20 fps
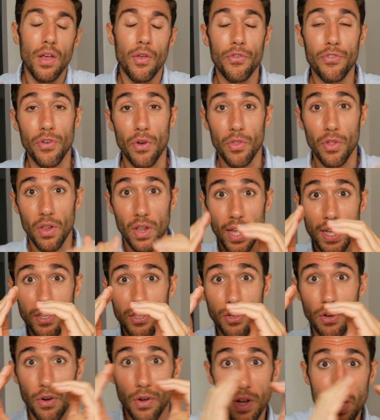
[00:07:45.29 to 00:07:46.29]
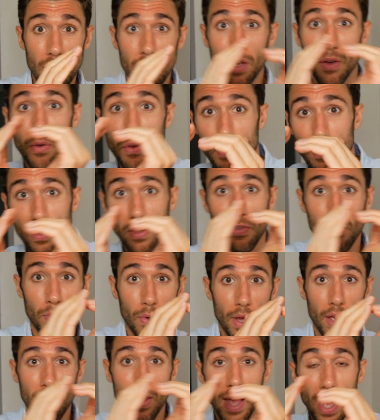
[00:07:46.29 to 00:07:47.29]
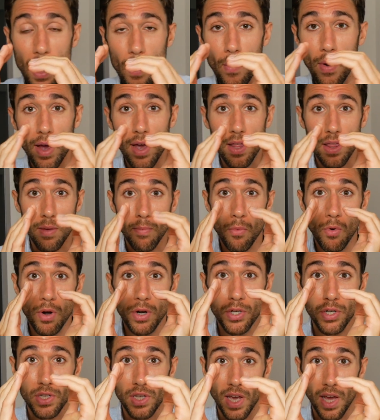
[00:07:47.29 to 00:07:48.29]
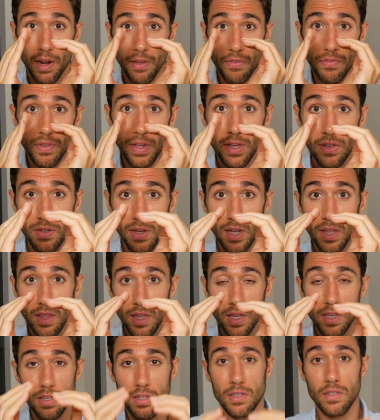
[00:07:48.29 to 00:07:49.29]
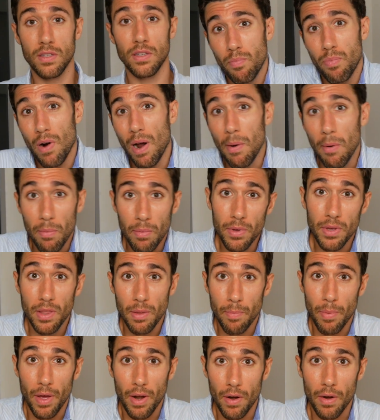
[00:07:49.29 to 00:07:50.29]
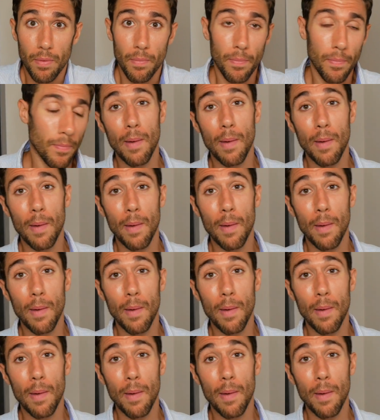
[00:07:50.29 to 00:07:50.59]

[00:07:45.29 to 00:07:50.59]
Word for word: So the less your knee goes this way and that way, the more it just kind of stays like this, probably the better.